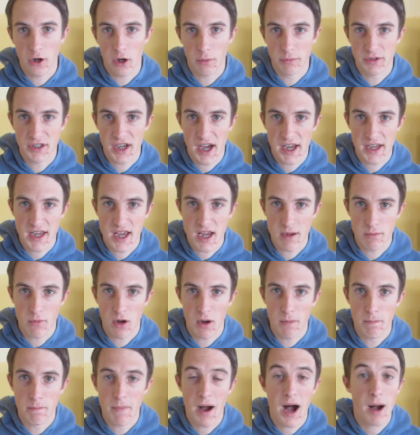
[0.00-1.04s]
I'm taking
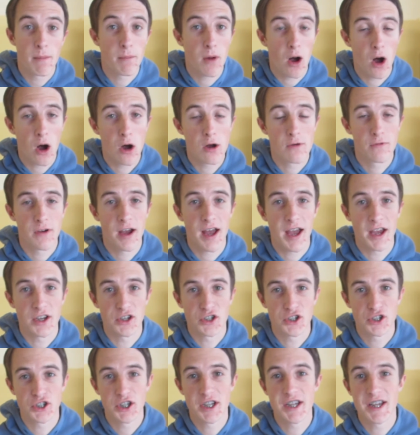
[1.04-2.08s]
my mum over and
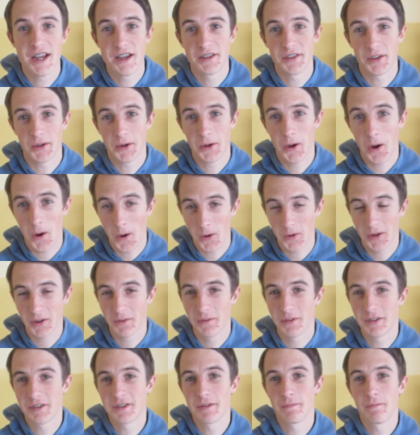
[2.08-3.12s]
she is a
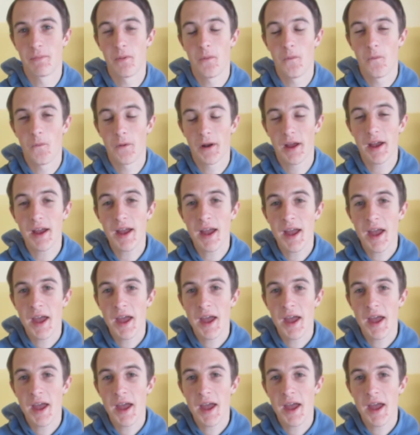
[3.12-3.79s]
Collingwood supporter.